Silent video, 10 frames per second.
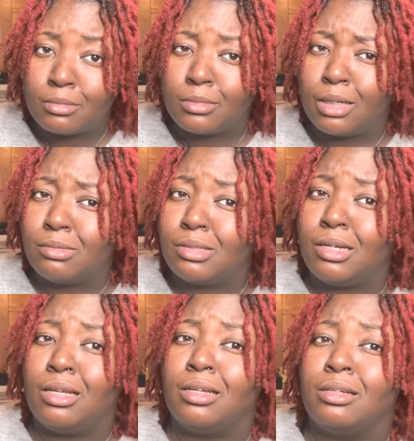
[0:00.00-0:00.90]
I was
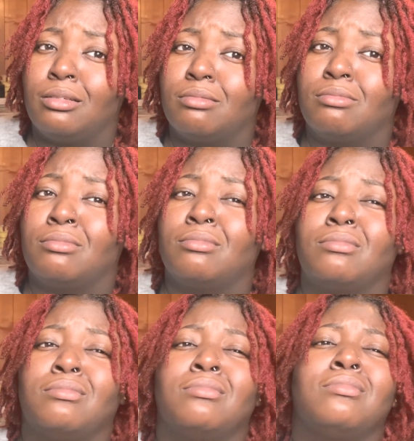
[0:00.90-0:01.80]
like,
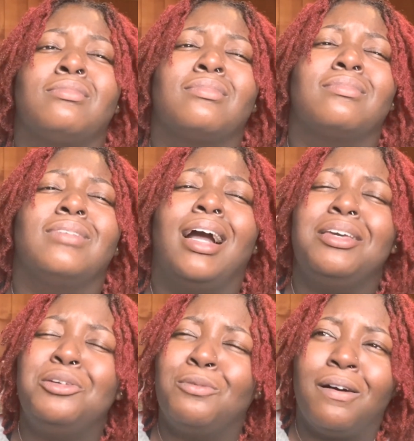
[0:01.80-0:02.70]
how
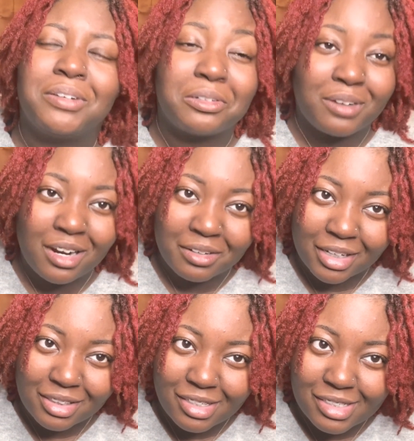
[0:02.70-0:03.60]
you walking around
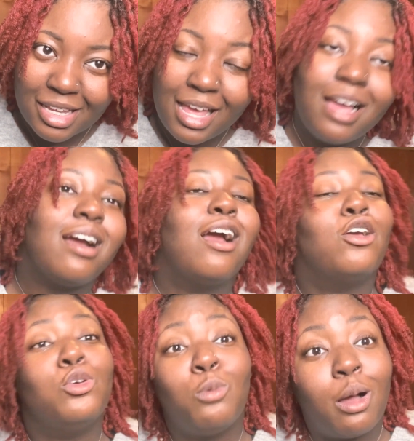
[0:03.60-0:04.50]
like this? How
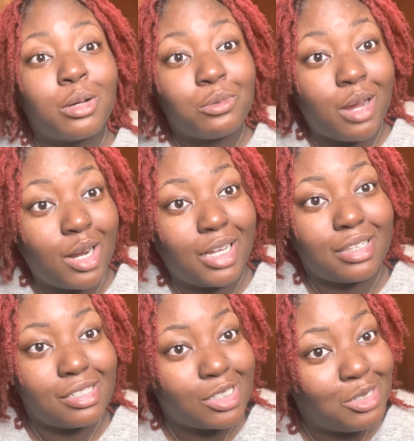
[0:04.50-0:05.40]
are you walking around like
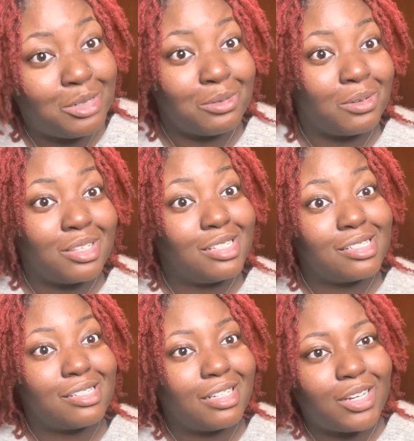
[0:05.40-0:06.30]
this? You don't know this
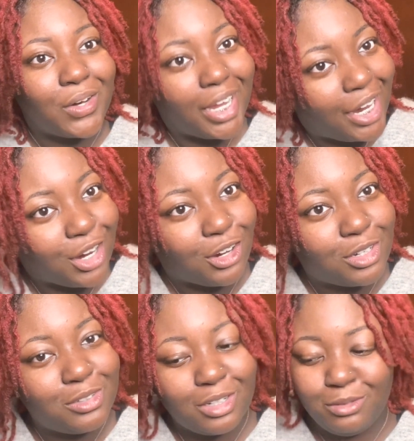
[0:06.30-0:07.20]
is in your hair,
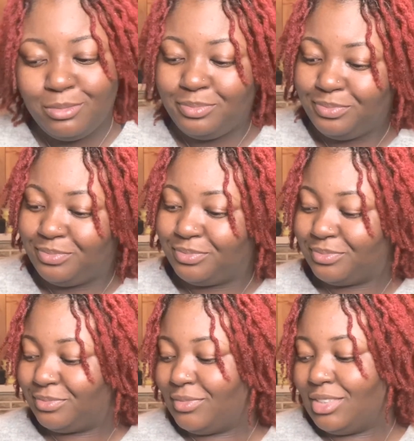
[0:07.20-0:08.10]
you know?
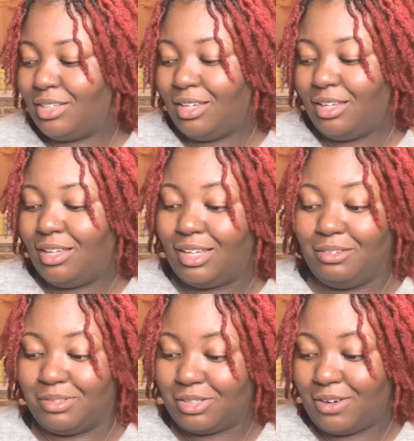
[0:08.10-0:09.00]

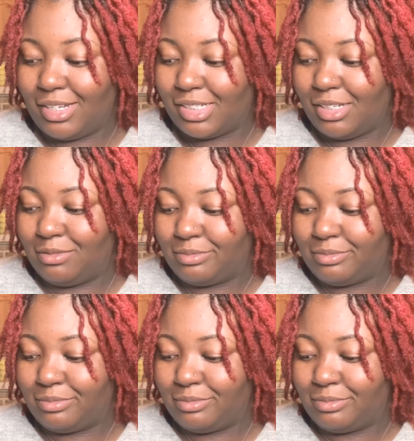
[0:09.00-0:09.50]
It was crazy.